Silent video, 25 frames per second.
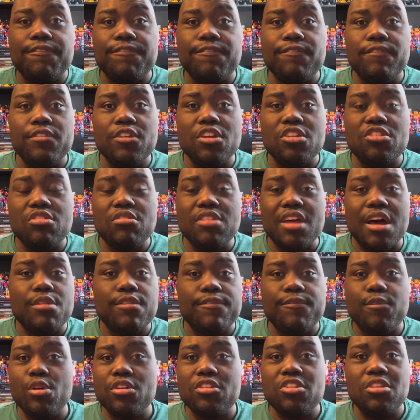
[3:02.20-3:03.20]

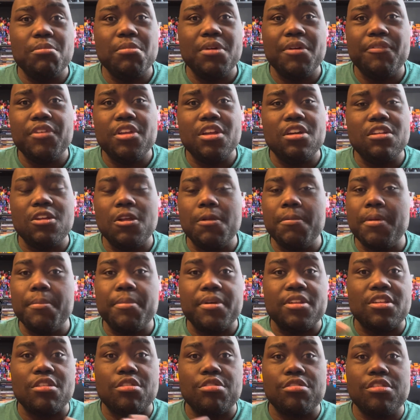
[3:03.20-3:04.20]
2014 movie a little bit,
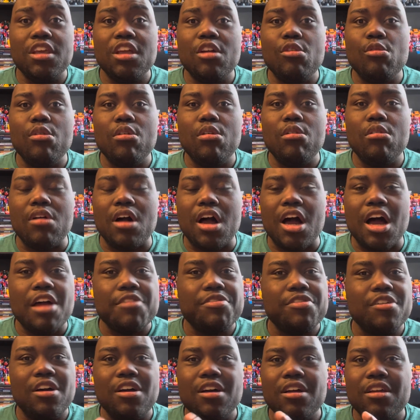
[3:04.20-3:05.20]
but the sequel, I
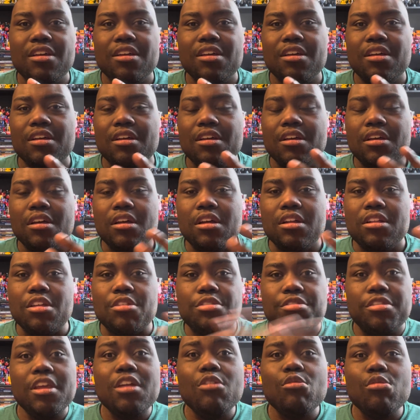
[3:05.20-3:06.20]
thought, the
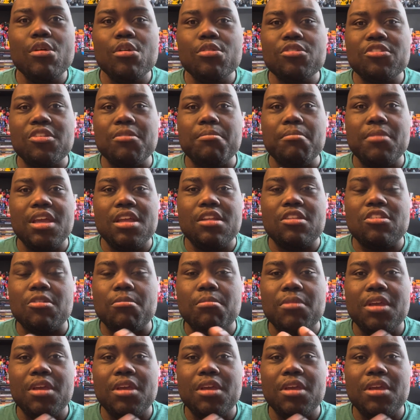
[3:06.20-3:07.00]
sequel to me,